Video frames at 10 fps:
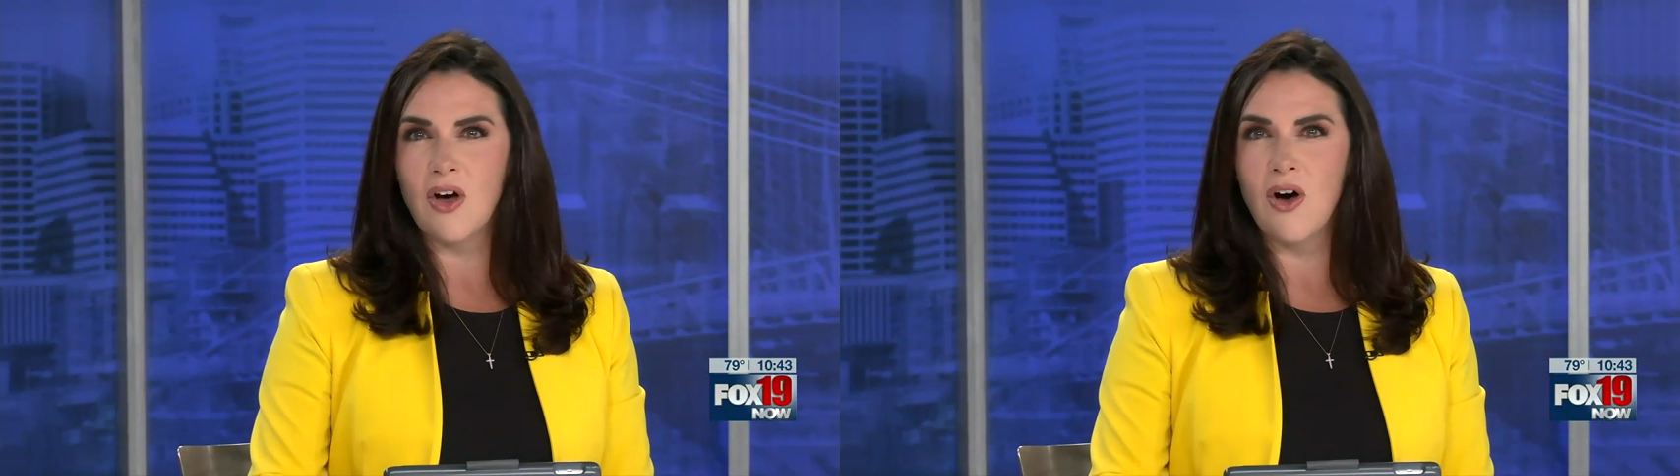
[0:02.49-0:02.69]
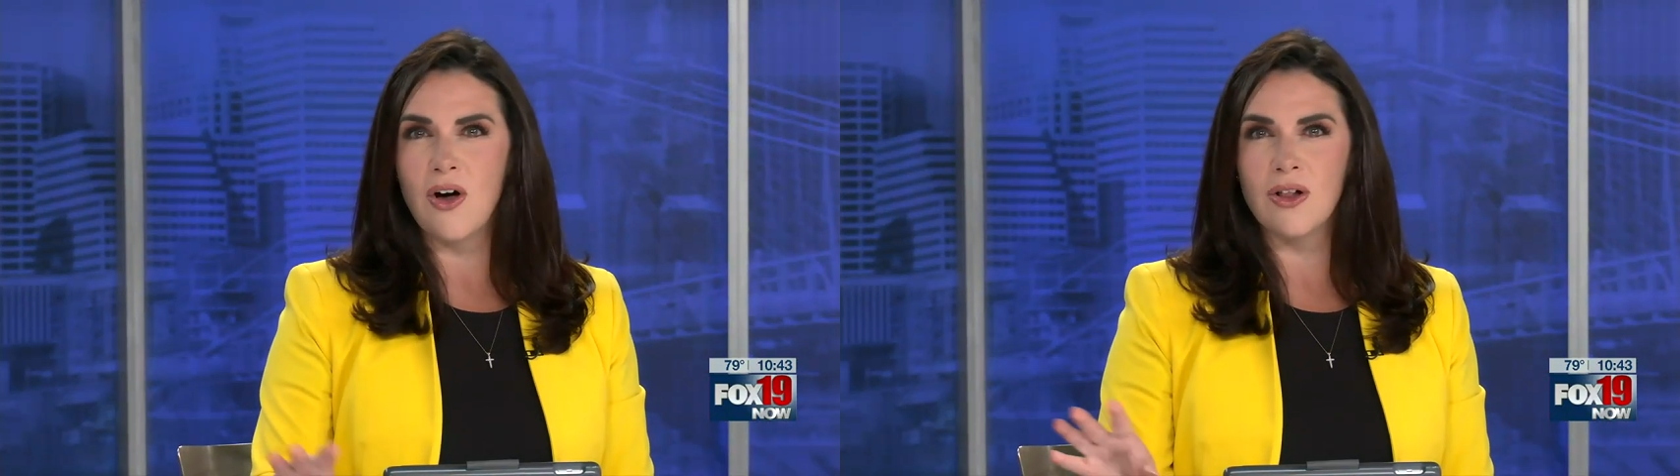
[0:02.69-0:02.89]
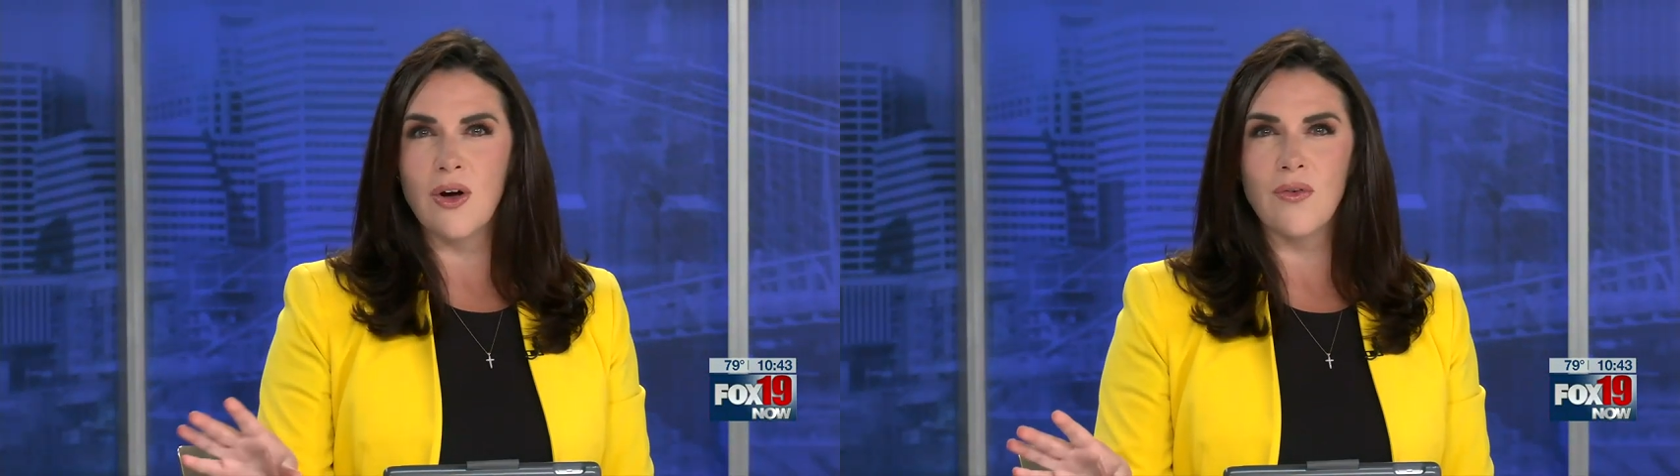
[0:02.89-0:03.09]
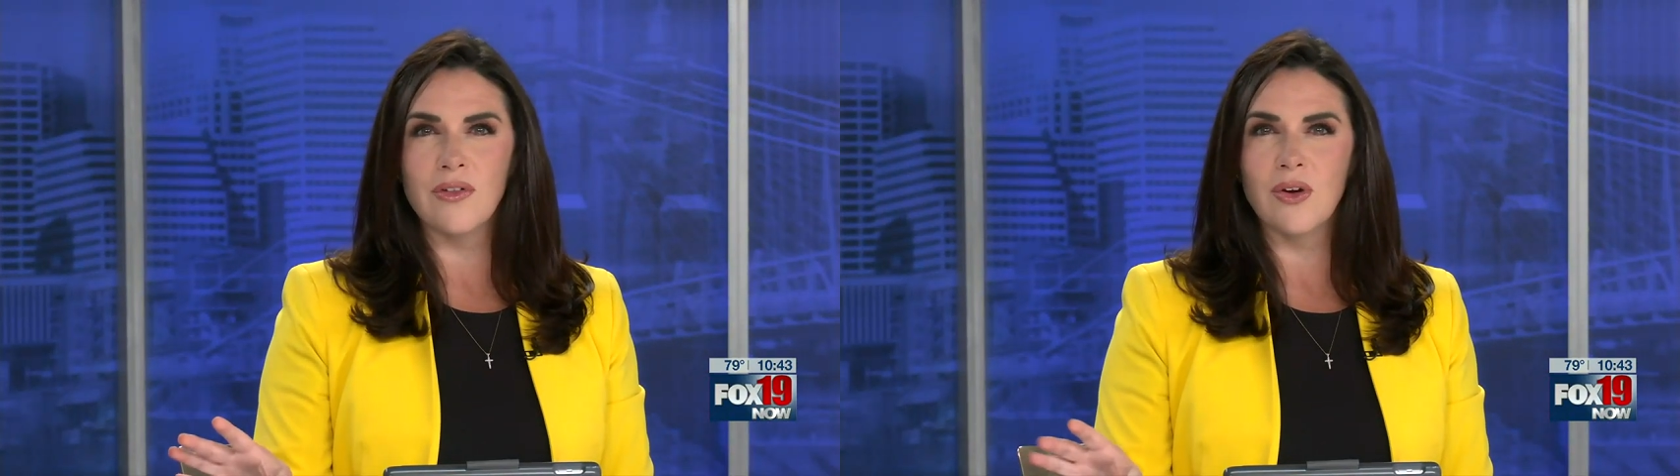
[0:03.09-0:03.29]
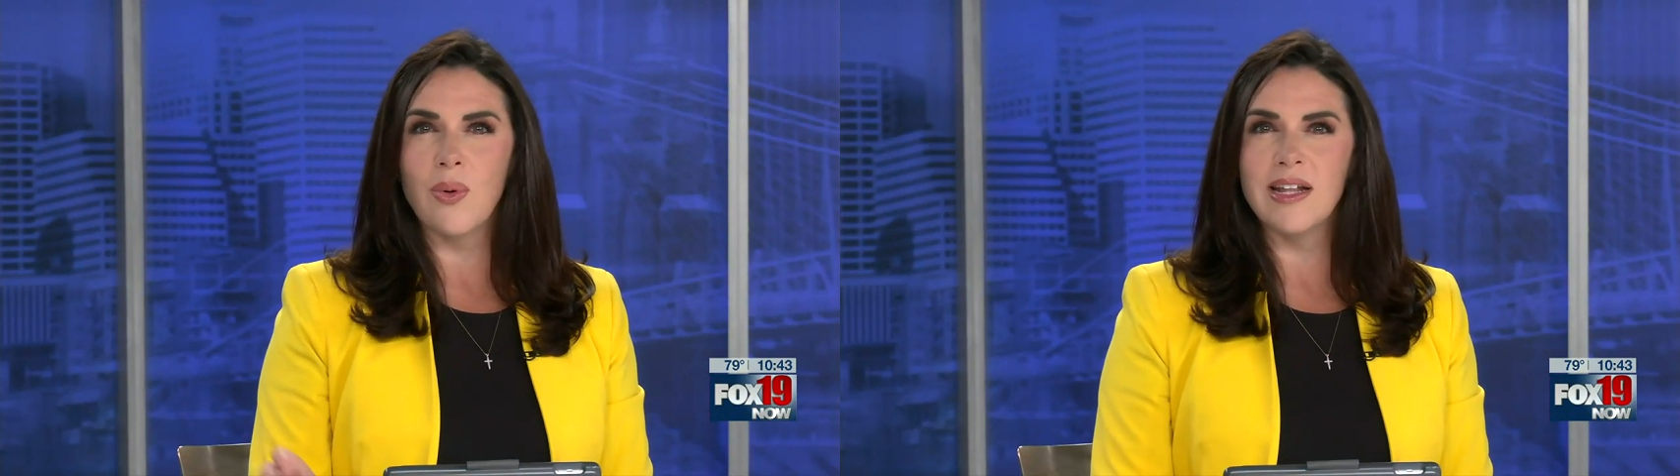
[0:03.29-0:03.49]
all over the
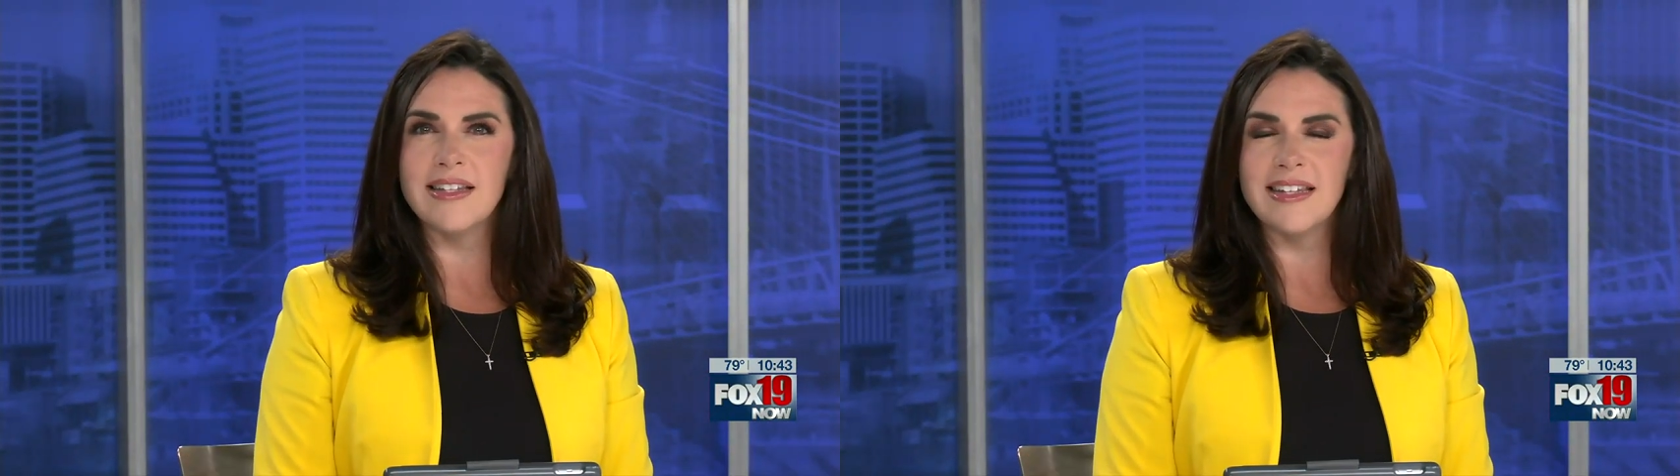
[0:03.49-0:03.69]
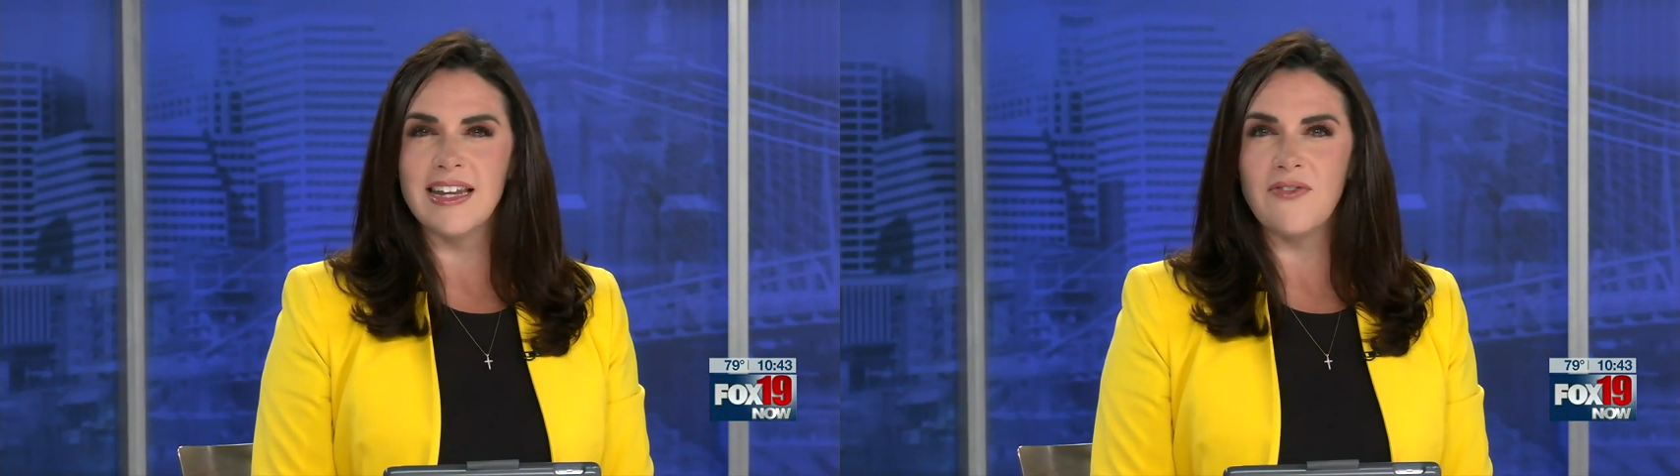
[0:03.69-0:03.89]
Queen City.